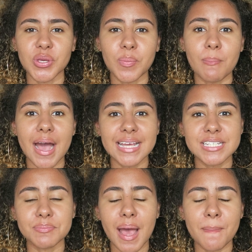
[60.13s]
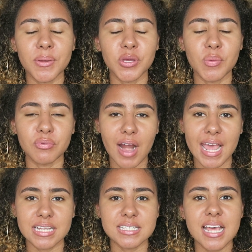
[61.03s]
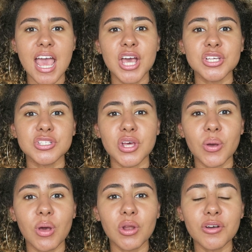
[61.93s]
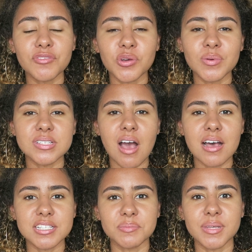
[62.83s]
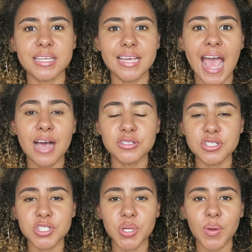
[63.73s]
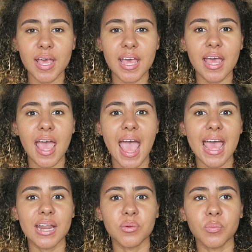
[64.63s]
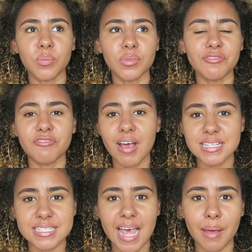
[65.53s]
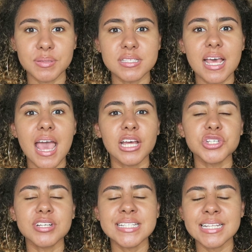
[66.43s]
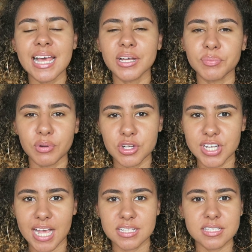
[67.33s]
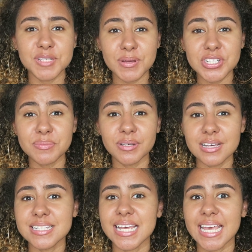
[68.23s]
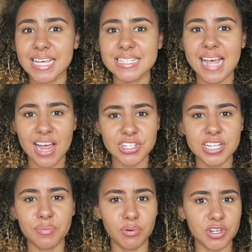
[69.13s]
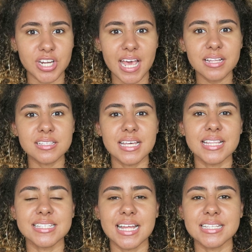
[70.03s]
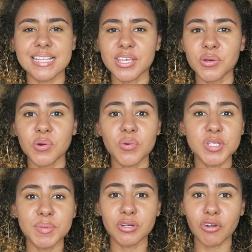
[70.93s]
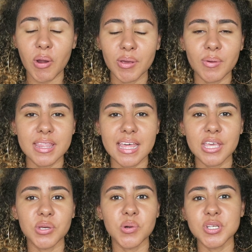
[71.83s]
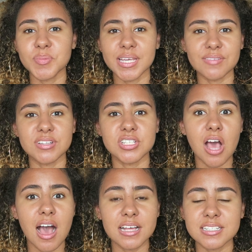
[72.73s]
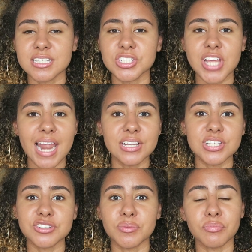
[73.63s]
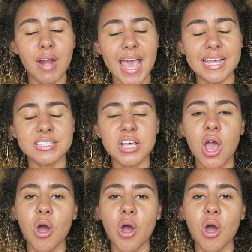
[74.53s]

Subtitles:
you mind map your brand. So a lot of you always ask me how to do it and the first steps. Treat it like a project, especially because it is actually a project in the sense that you'll always be growing with it, you'll always be given tasks and challenges from brands